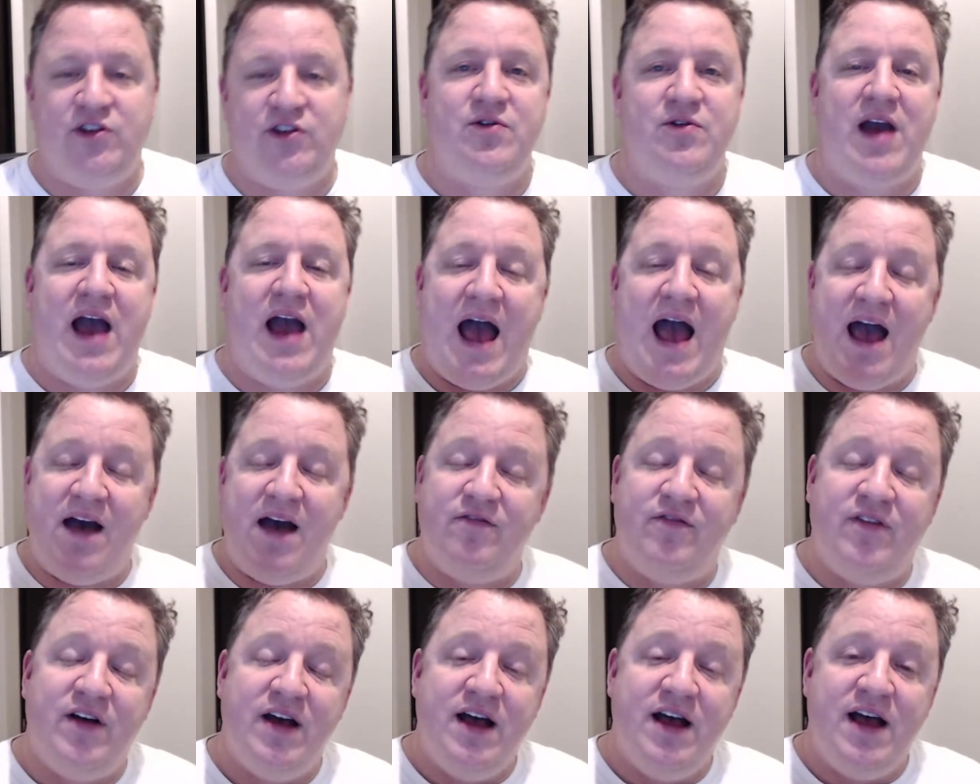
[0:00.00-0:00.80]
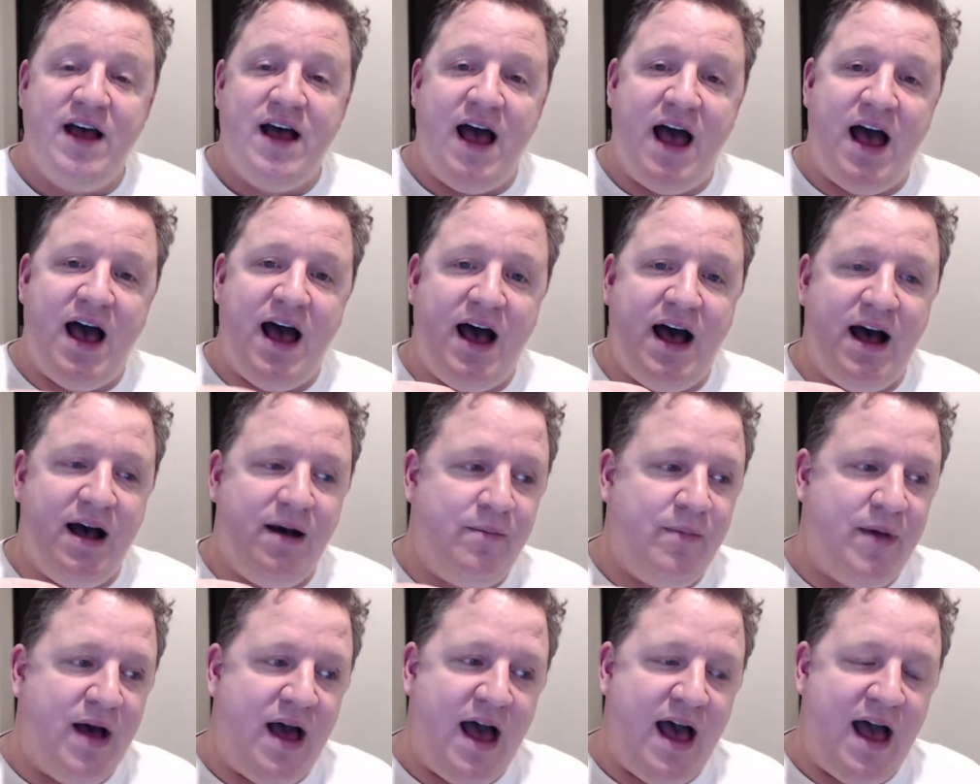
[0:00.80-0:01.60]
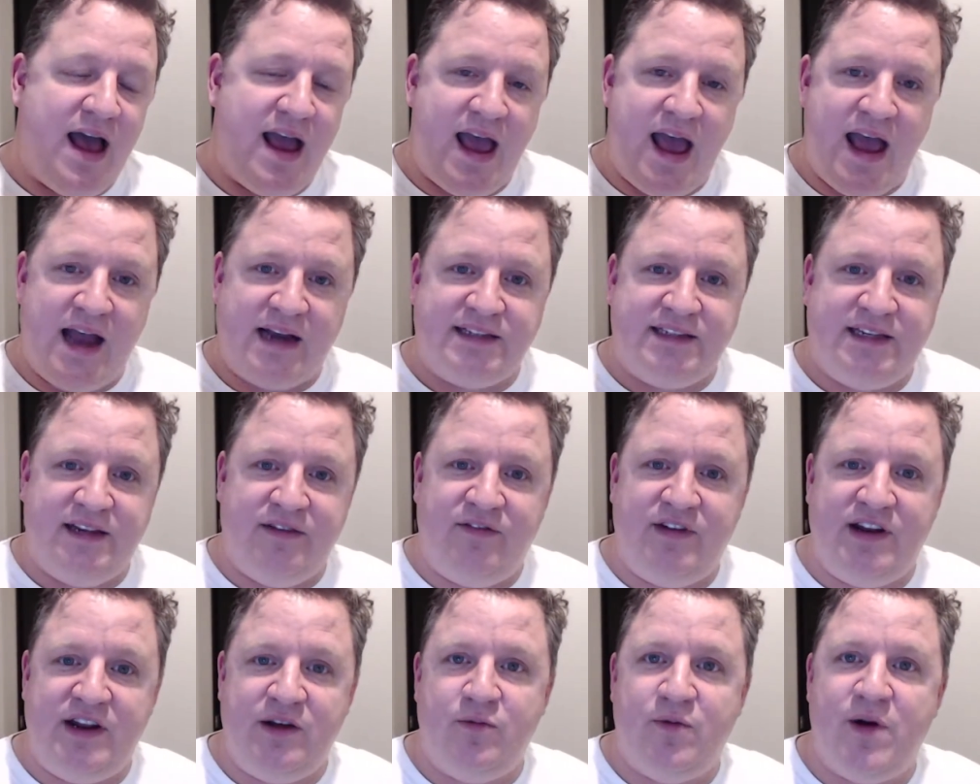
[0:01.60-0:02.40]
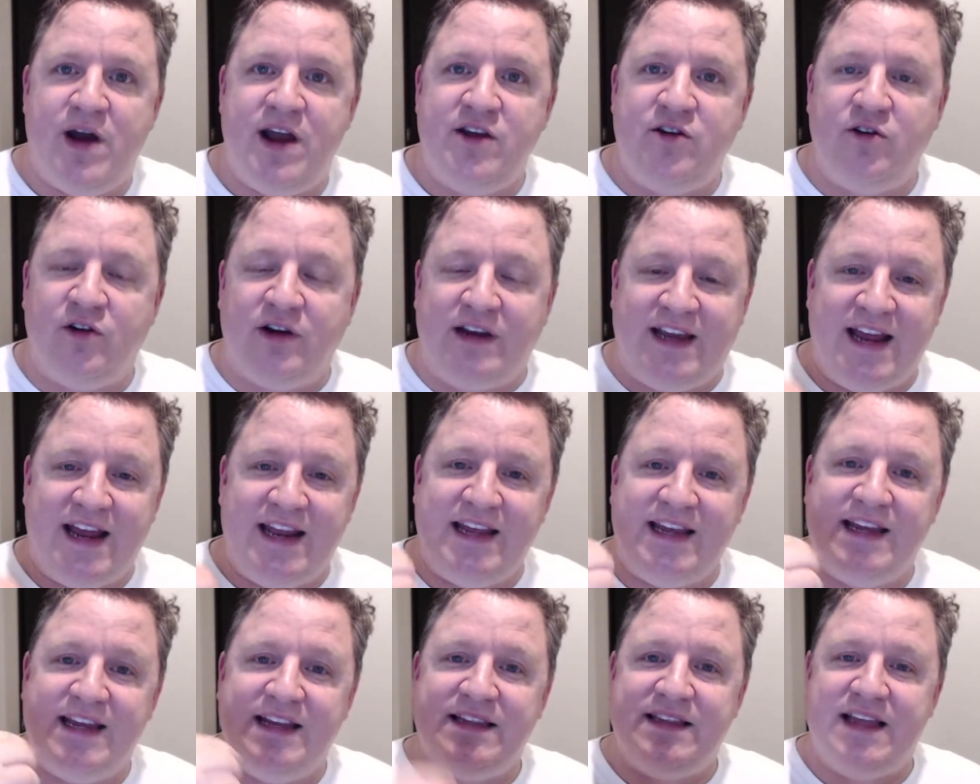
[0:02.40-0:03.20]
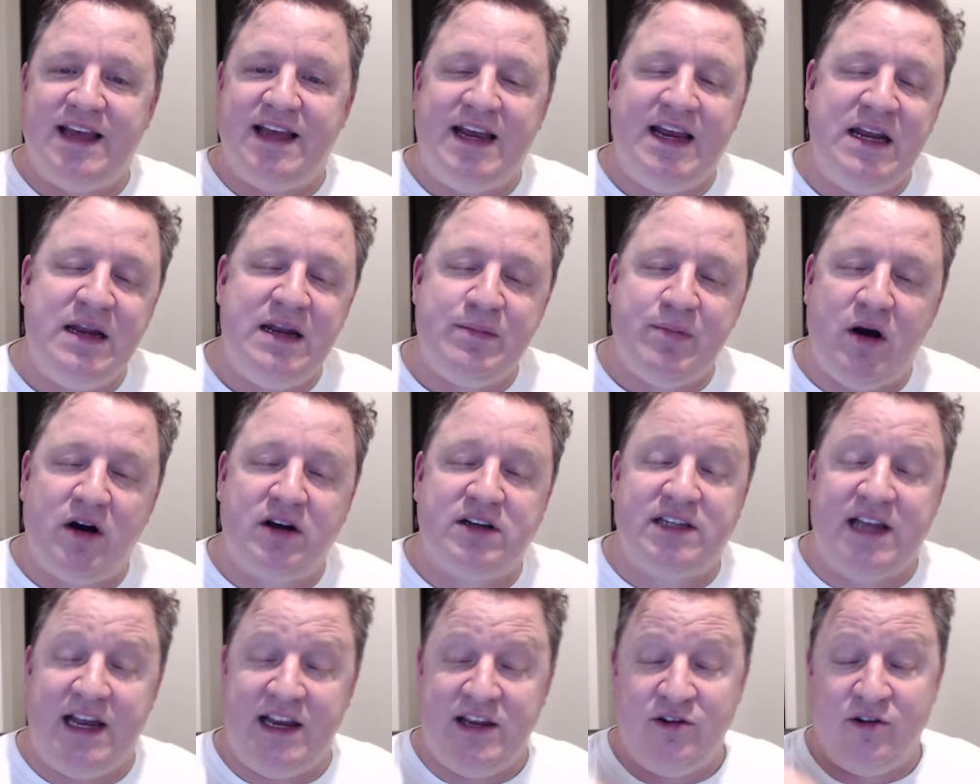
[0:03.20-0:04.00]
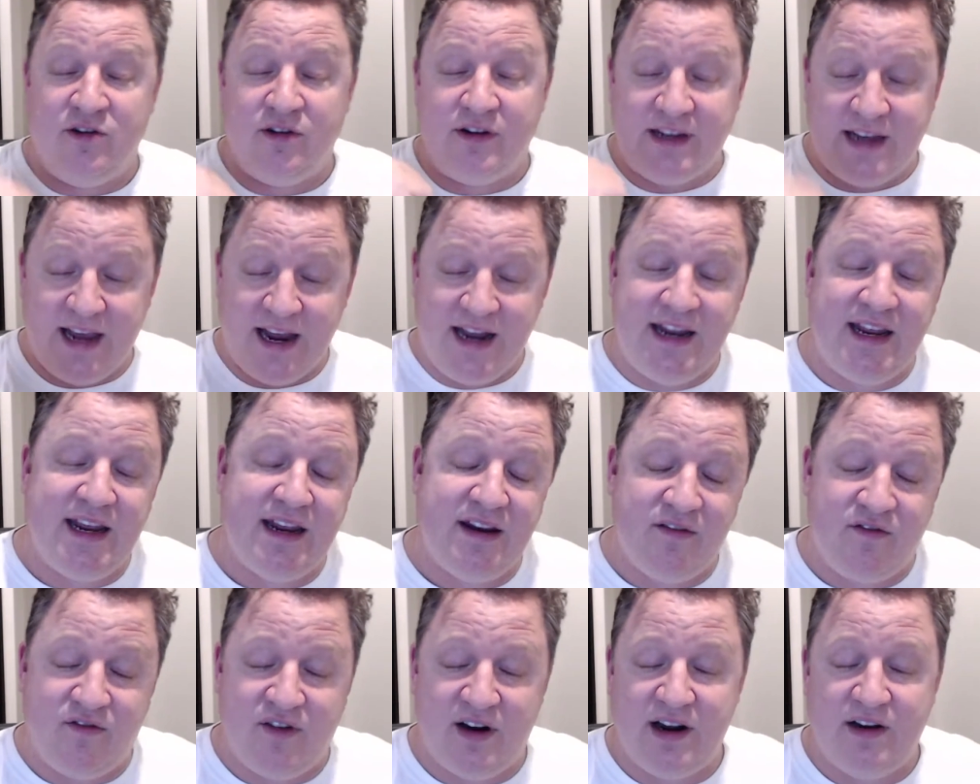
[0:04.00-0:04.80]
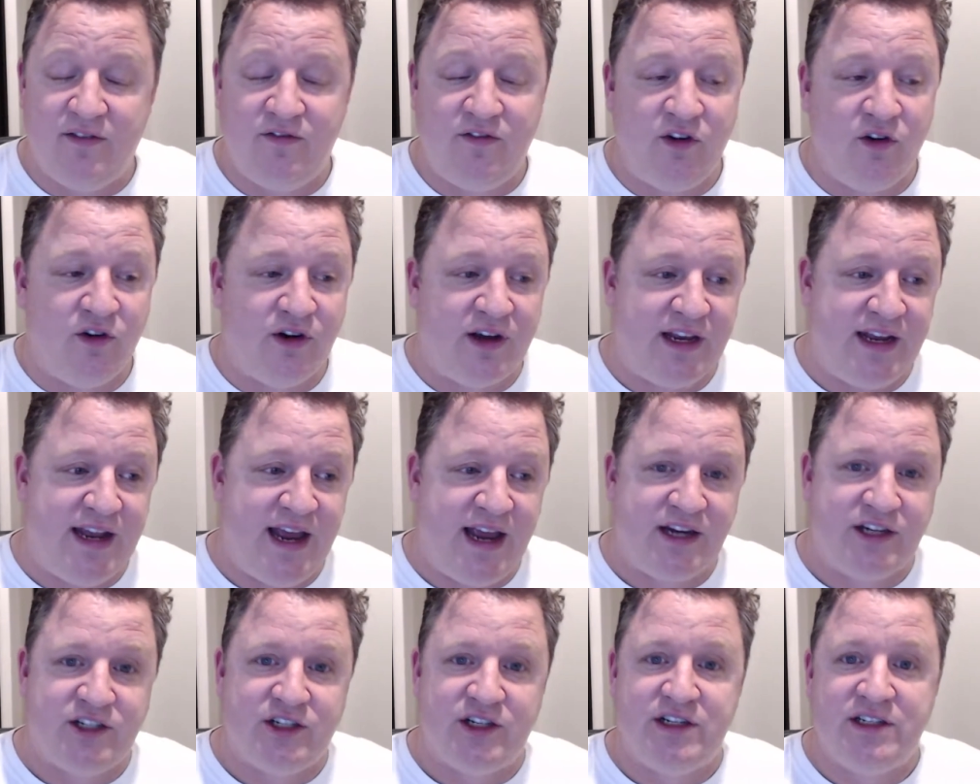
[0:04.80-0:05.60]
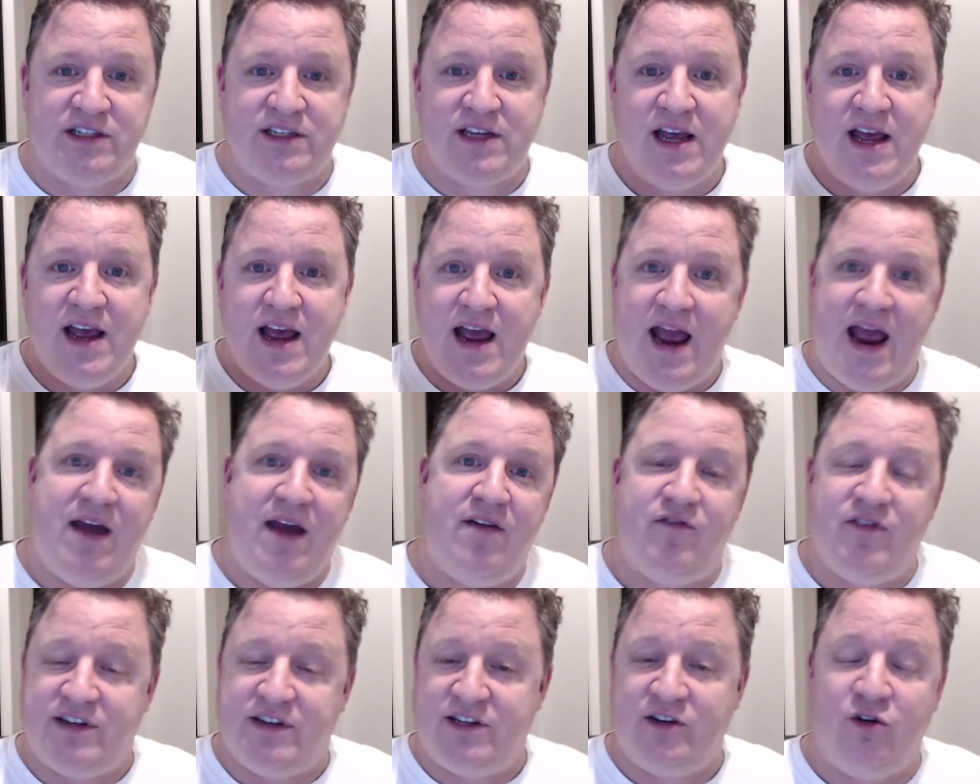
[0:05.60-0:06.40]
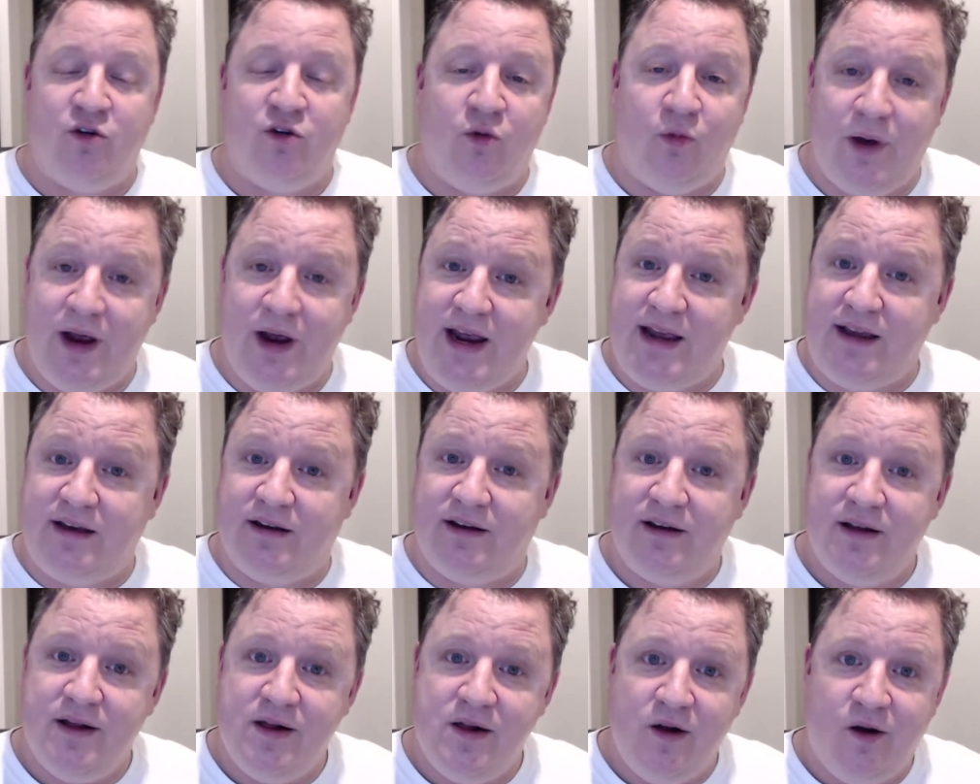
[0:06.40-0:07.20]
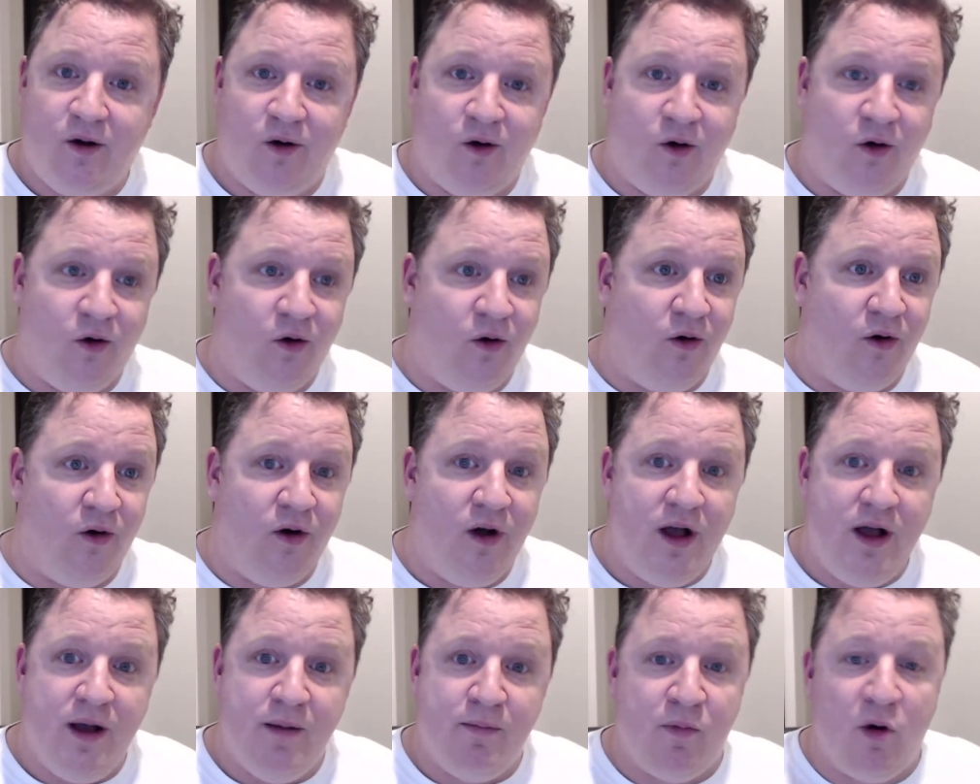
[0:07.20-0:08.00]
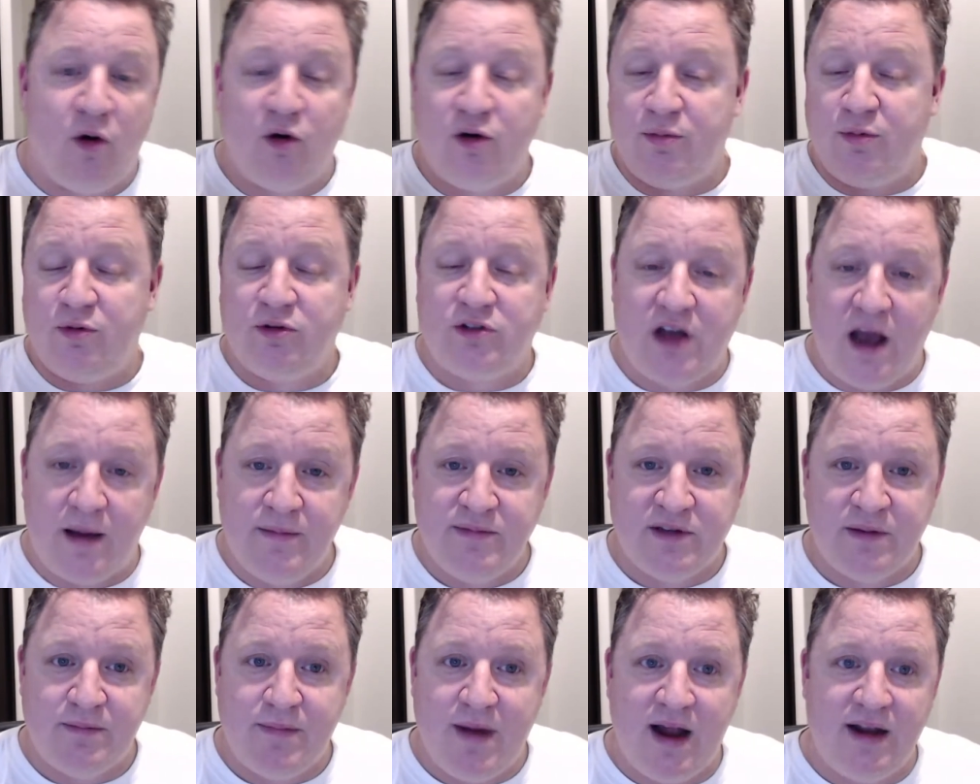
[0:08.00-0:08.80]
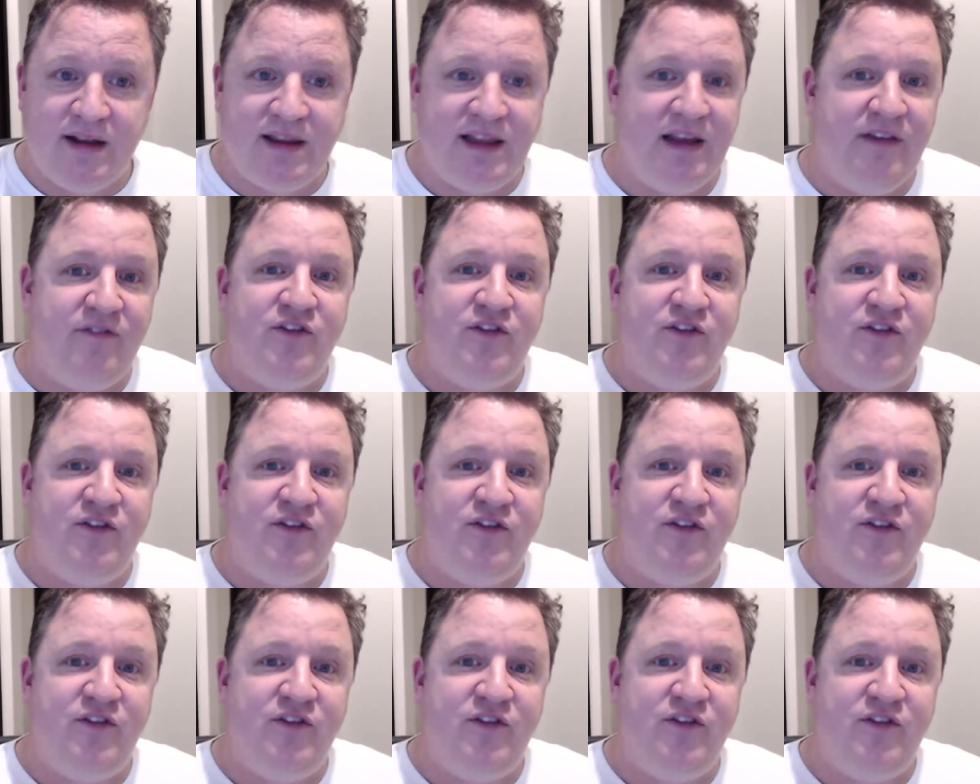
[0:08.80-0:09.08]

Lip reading: Do you have activity where you're getting in the inbox and you're getting in front of your connections every single week or multiple times a month?